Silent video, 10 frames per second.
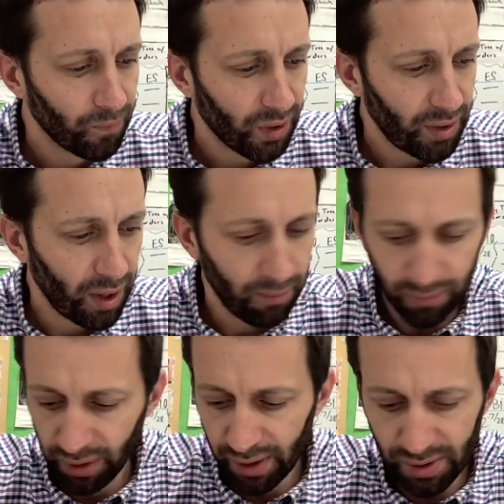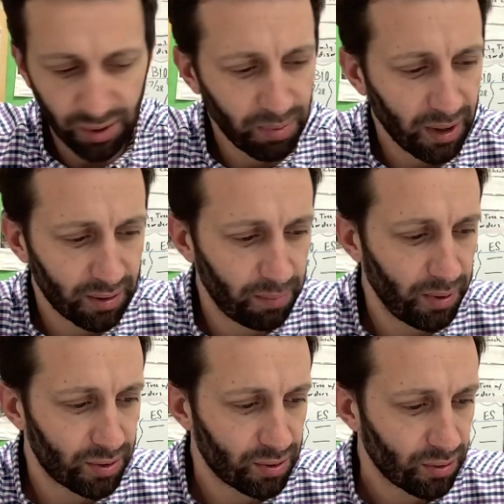Now, let's look back at the
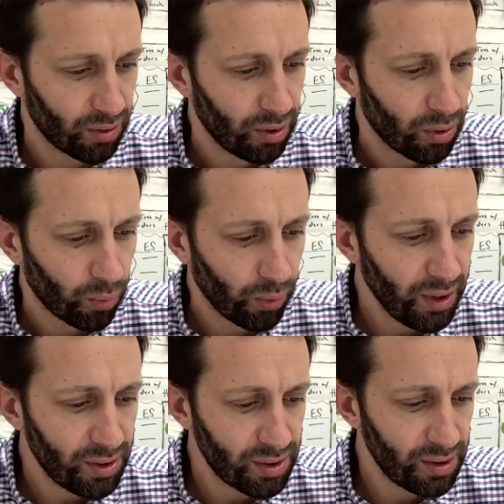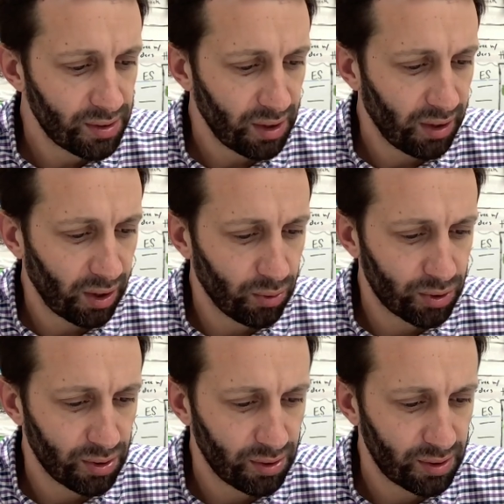picture. Regions and
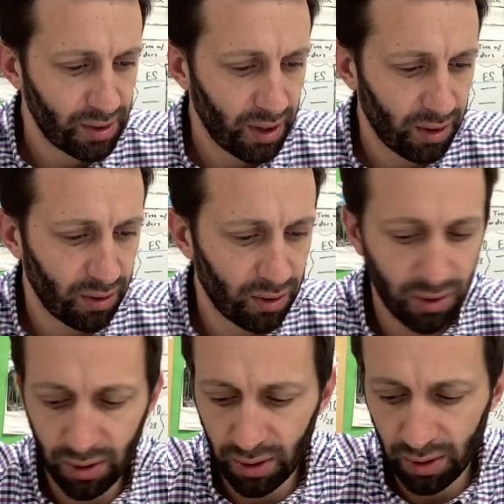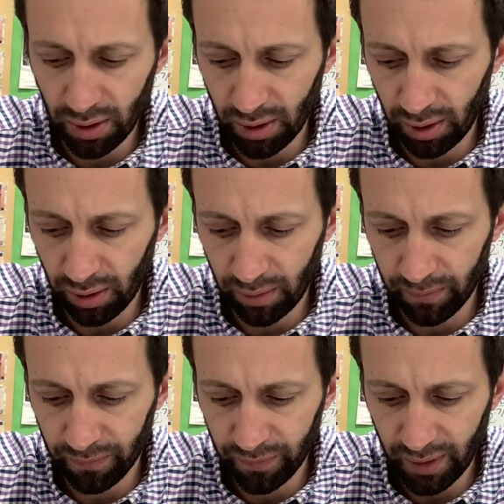oceans that are
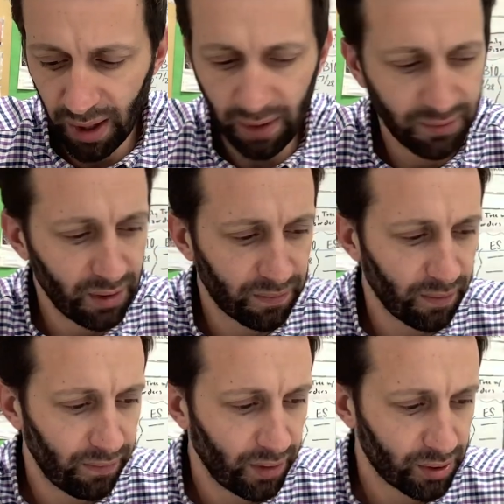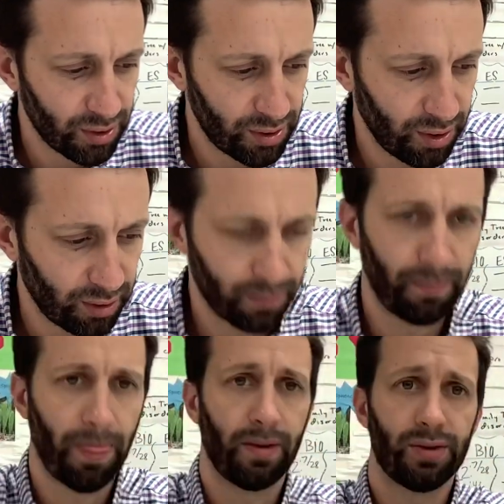have different functions here.
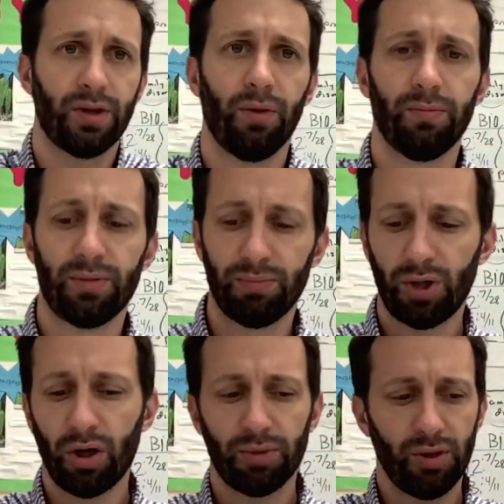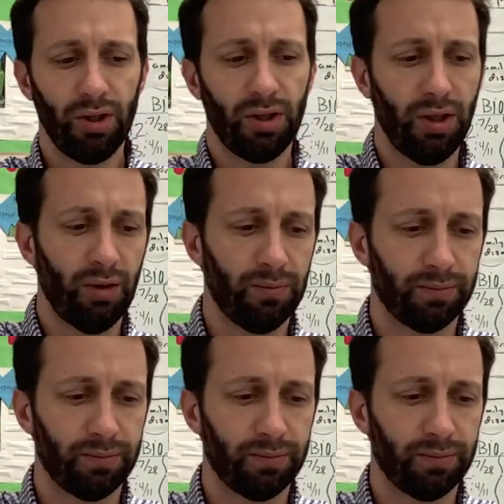So, some terms you need to know.